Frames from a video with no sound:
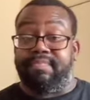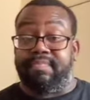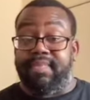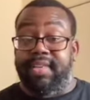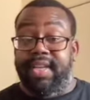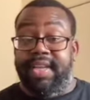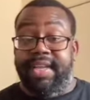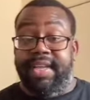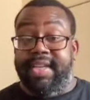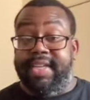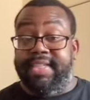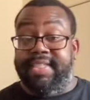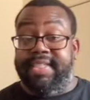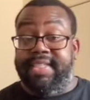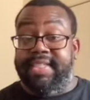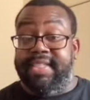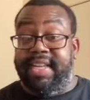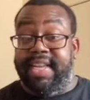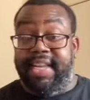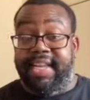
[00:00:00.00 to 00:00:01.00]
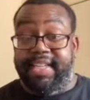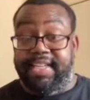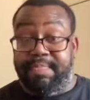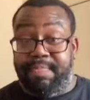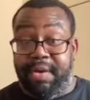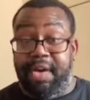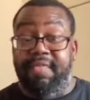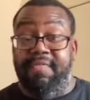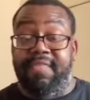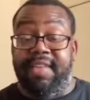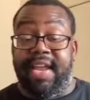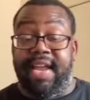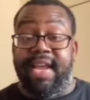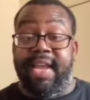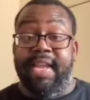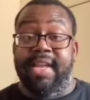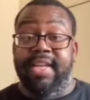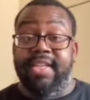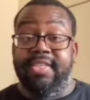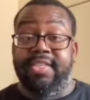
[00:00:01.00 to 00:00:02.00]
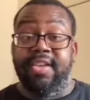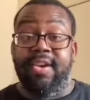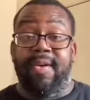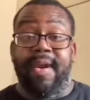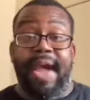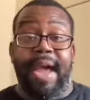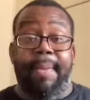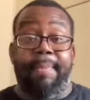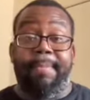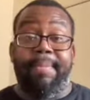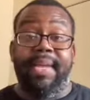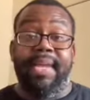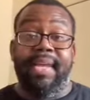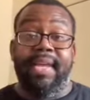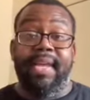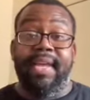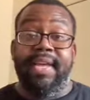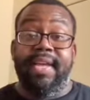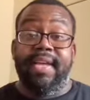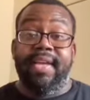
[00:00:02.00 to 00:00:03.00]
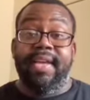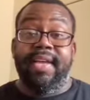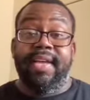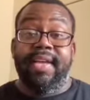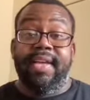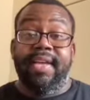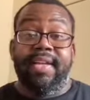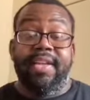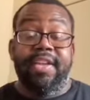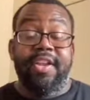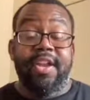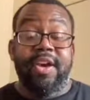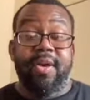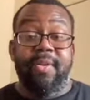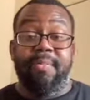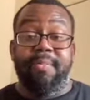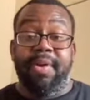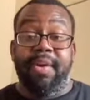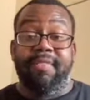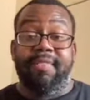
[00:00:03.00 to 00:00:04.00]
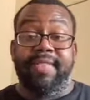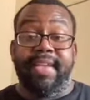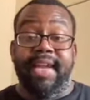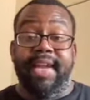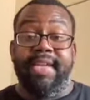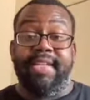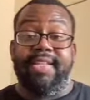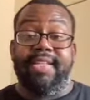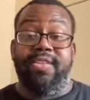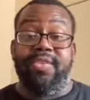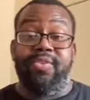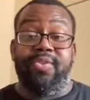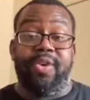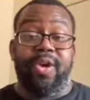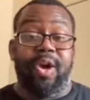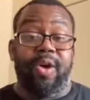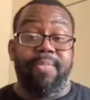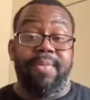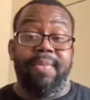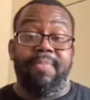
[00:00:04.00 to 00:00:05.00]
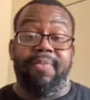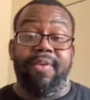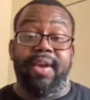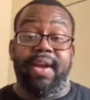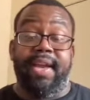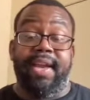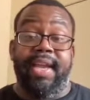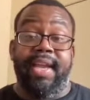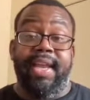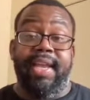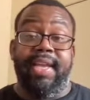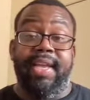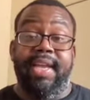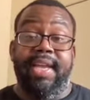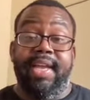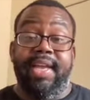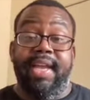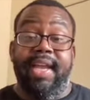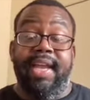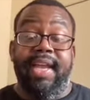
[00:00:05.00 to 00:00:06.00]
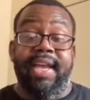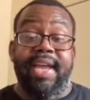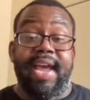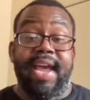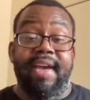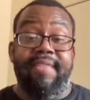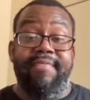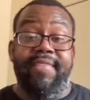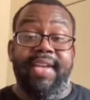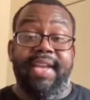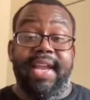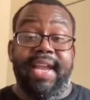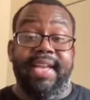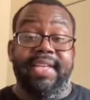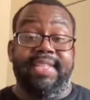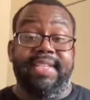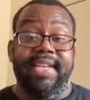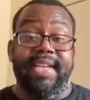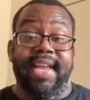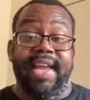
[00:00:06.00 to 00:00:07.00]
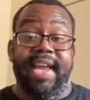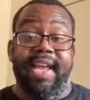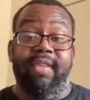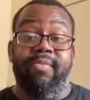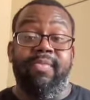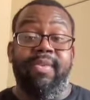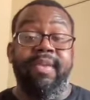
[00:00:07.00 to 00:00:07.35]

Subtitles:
is his birthday. So happy, you know, birthday to Kobe Bryant in heaven. And today we